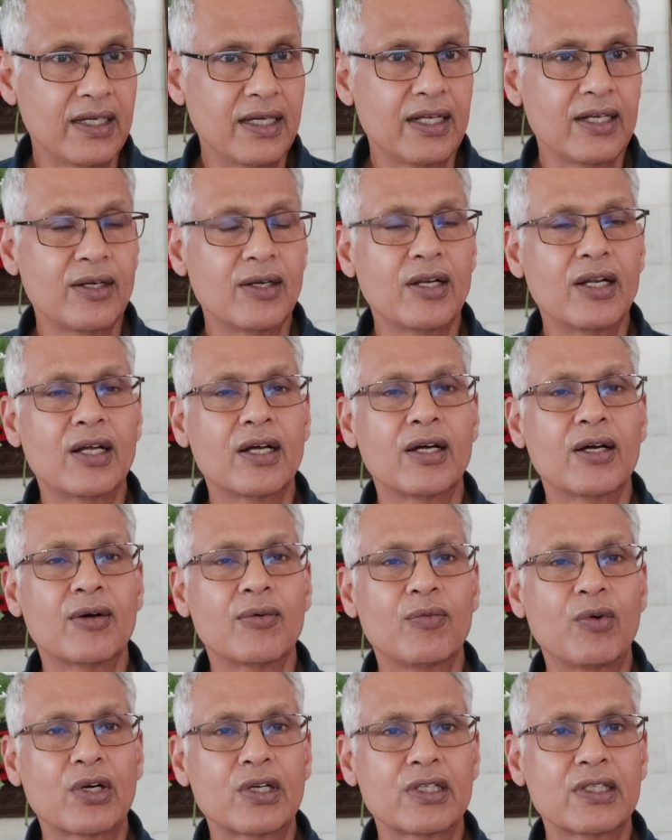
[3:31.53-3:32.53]
And
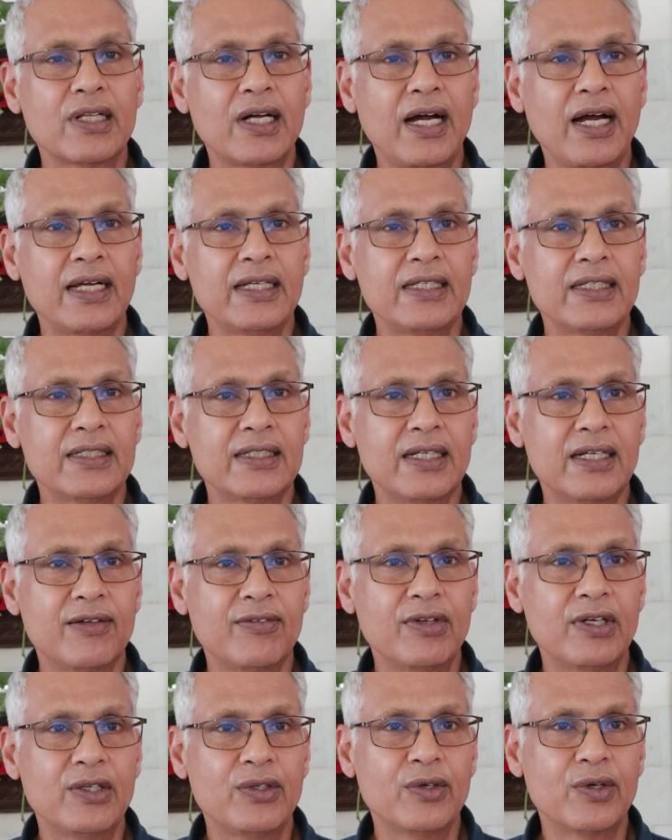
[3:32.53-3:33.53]
what is the highest
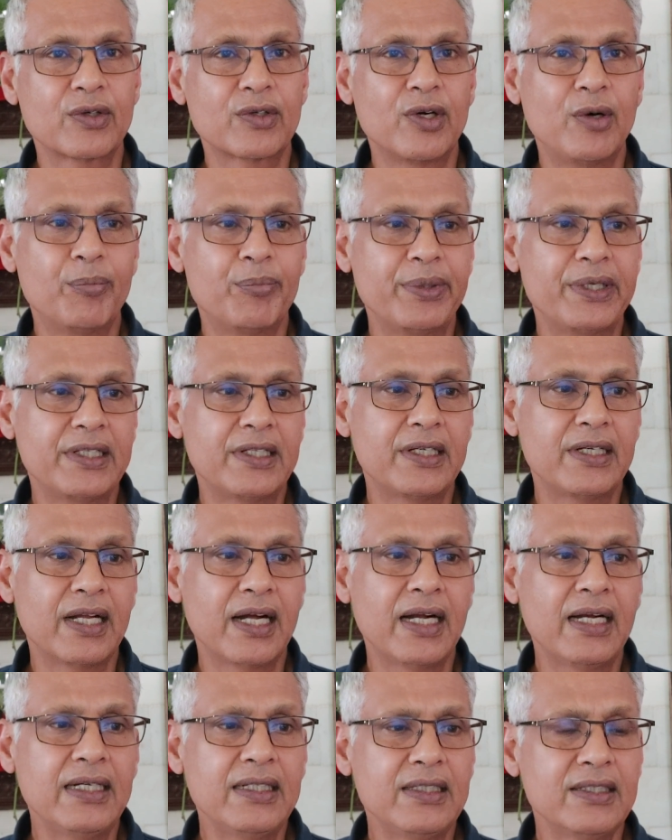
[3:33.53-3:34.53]
level you have
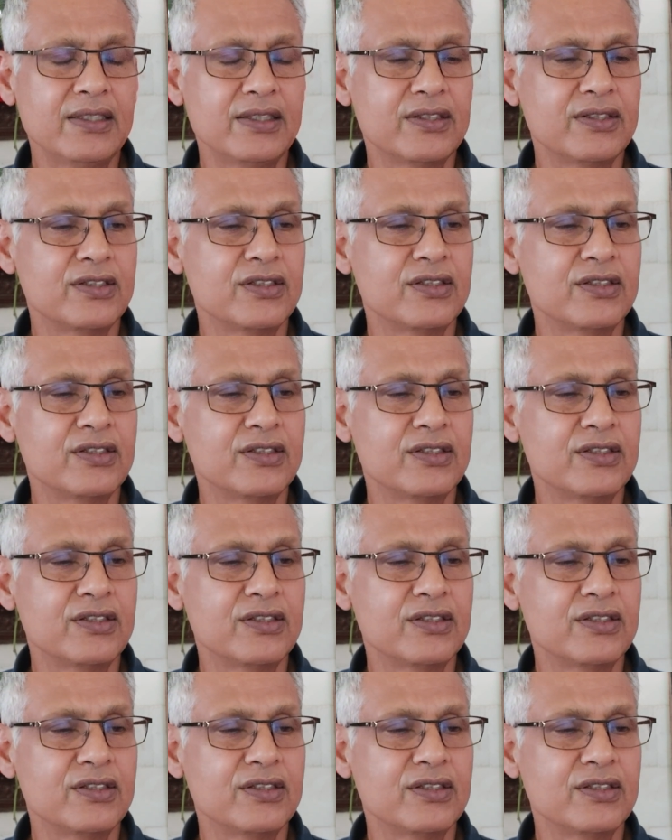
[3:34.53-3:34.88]
competed at?